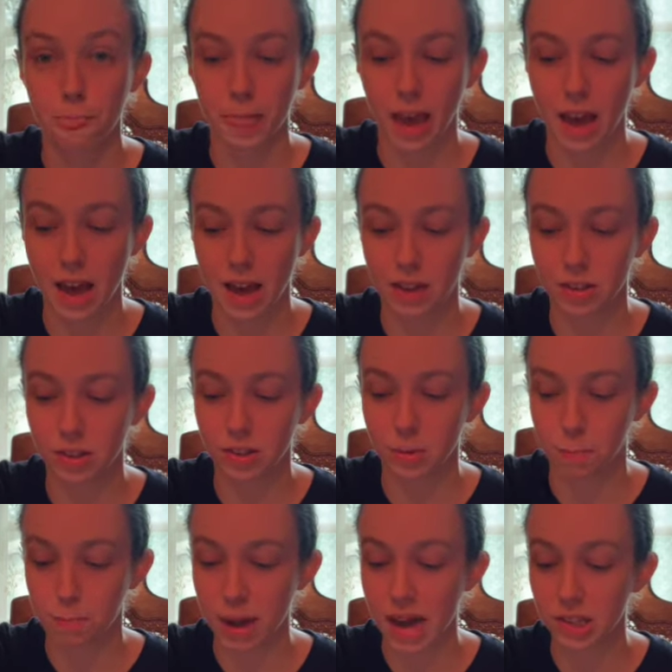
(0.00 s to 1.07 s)
And the
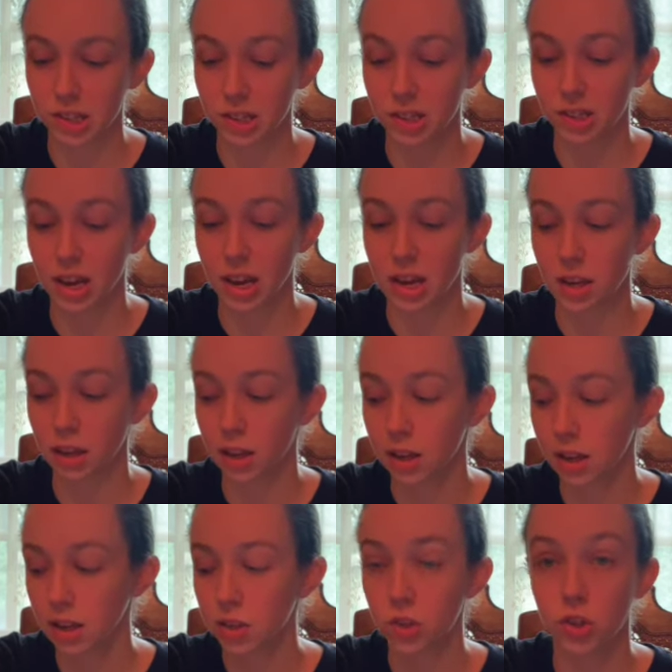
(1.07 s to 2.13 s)
best thing
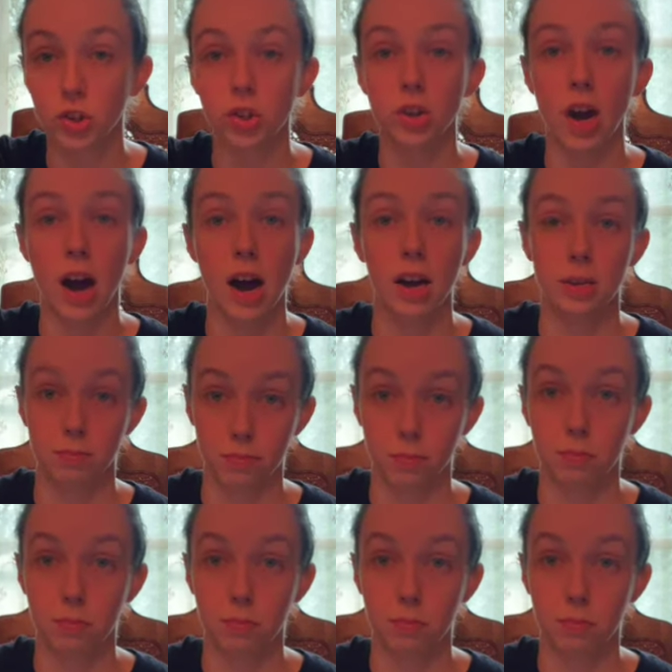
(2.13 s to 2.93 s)
to not,